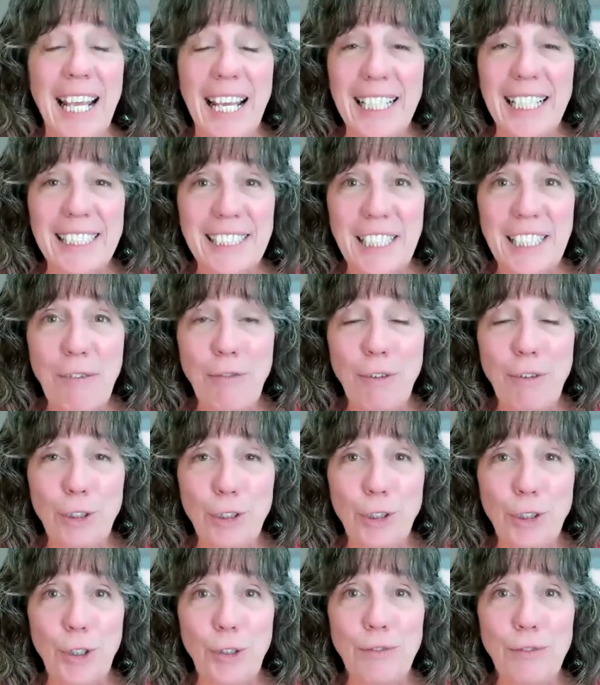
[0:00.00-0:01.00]
has never
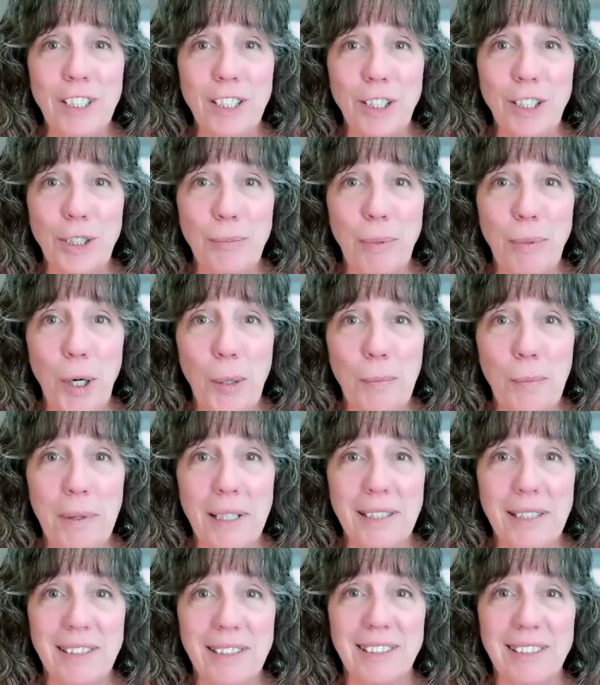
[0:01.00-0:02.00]
served a good
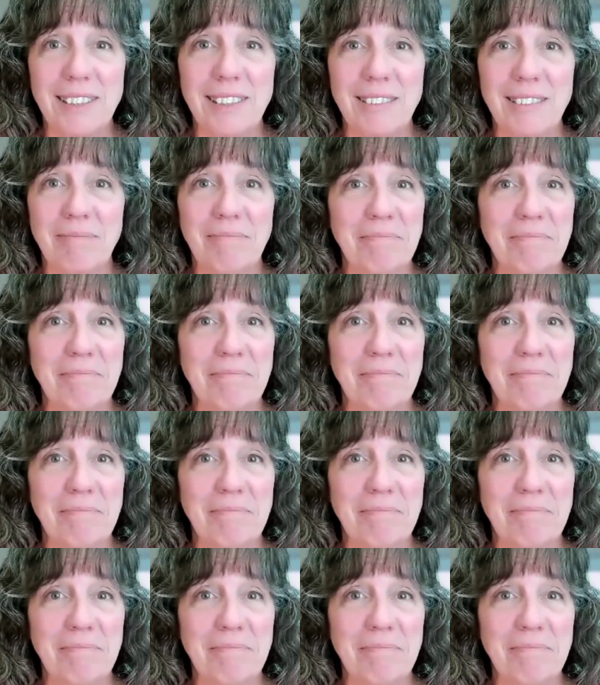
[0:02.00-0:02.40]
purpose.